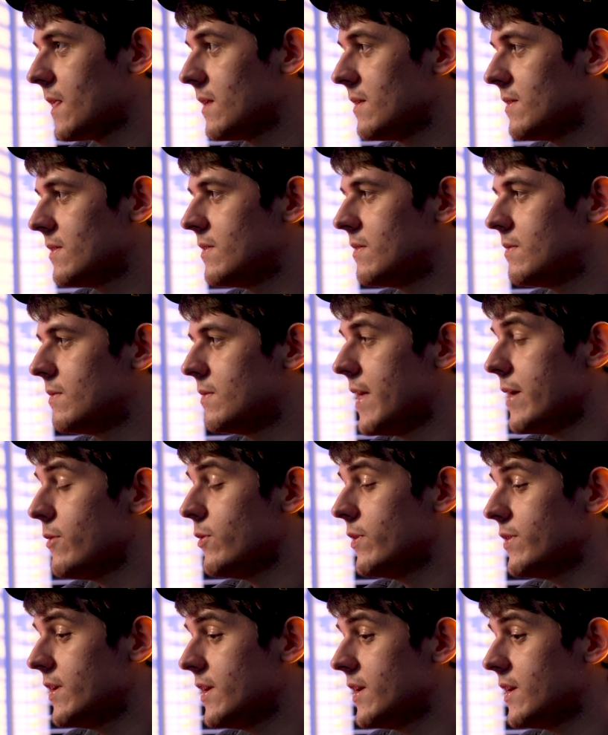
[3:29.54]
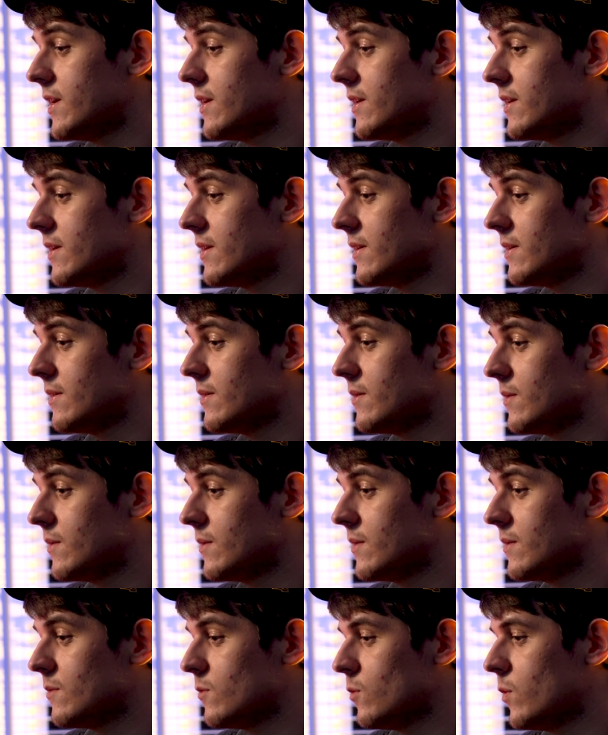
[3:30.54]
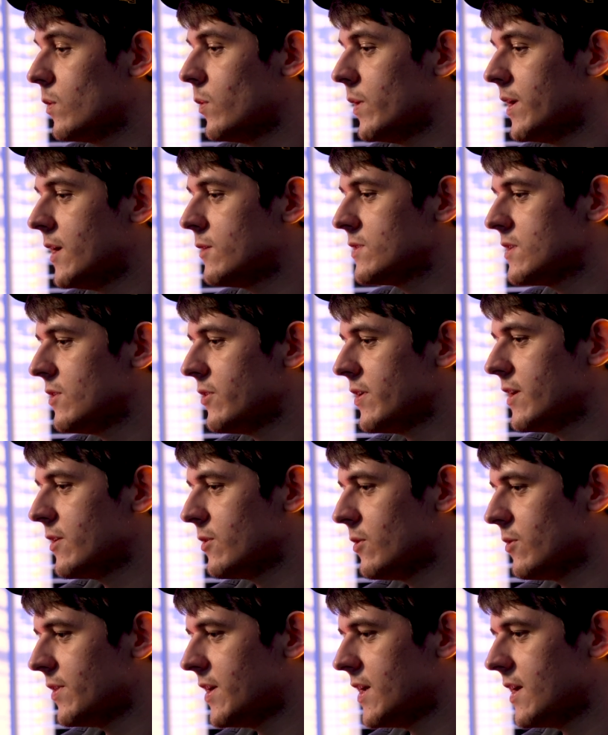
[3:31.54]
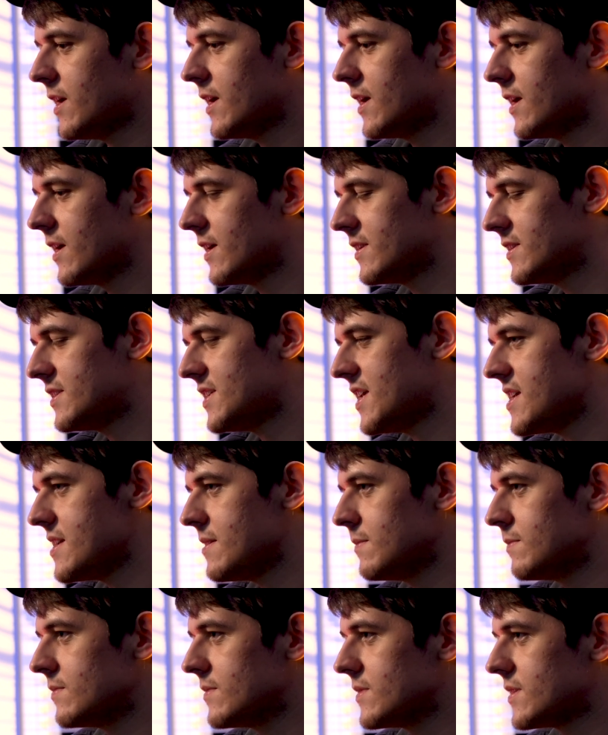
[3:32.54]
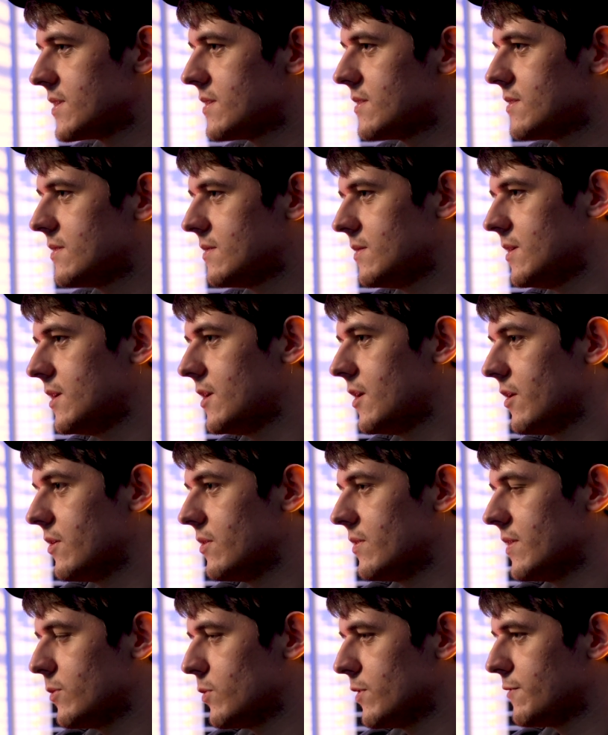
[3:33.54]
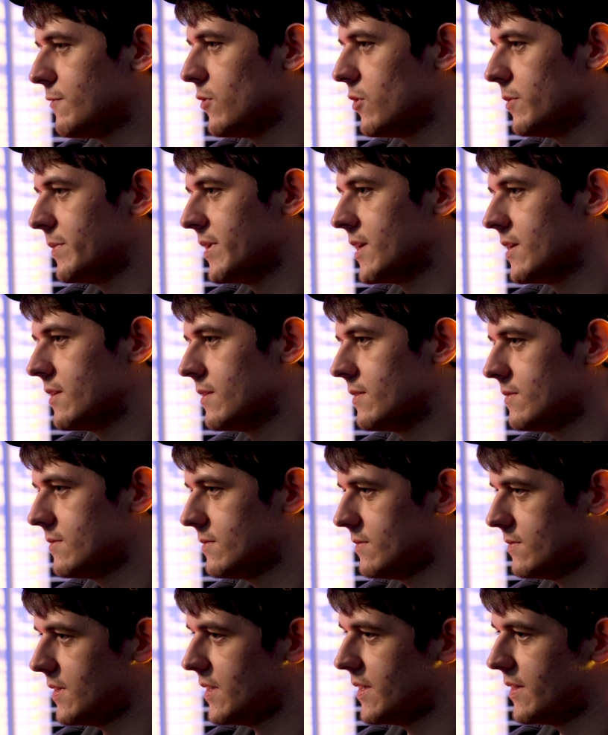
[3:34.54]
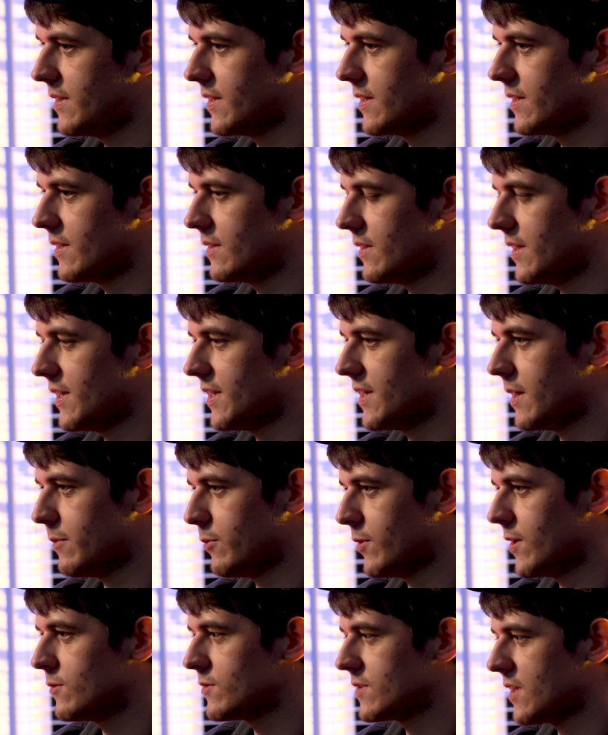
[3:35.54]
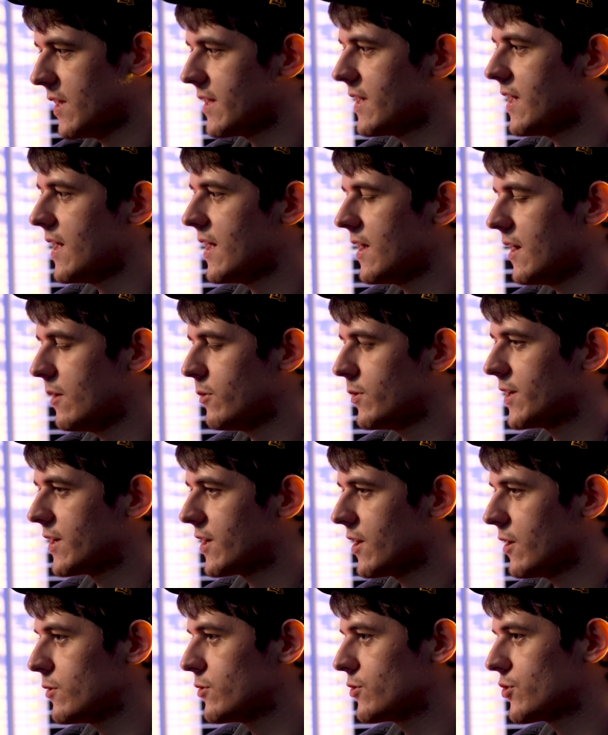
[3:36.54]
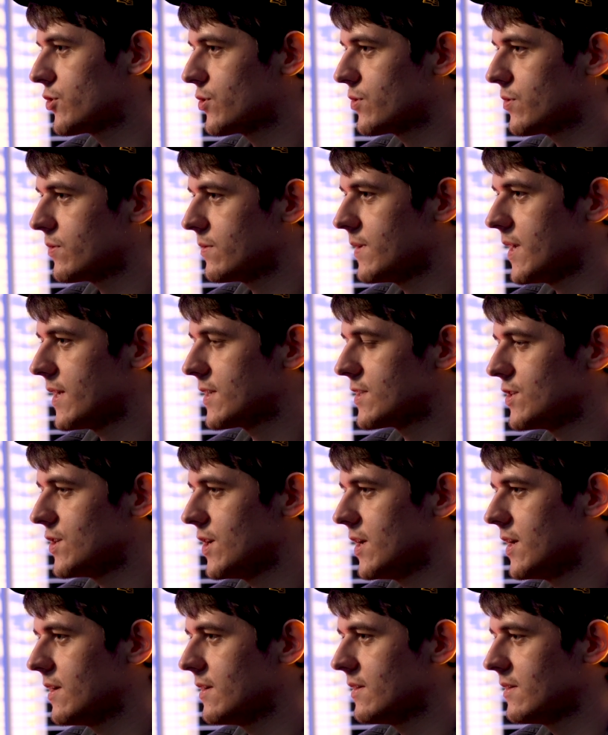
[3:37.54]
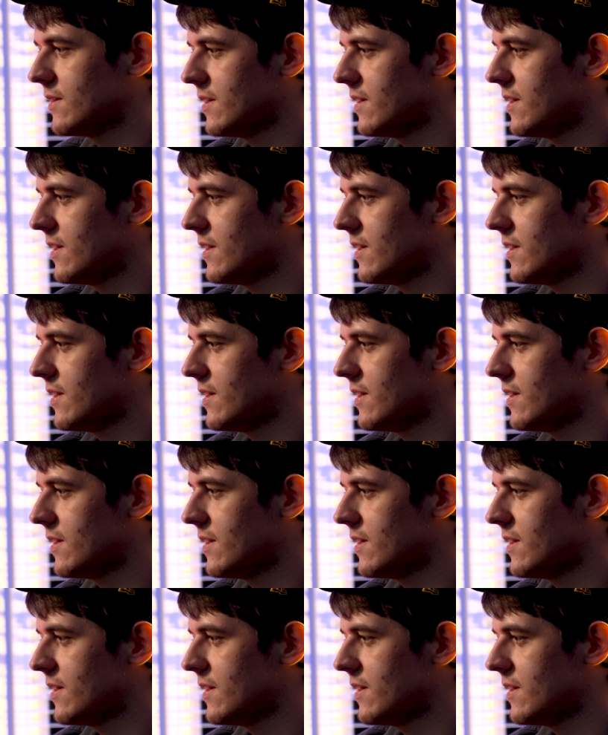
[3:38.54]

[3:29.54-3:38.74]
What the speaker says: They were when I was looking at all the teams, you know, that were forming in the lead up, and I was like, hey, I want to coach next year.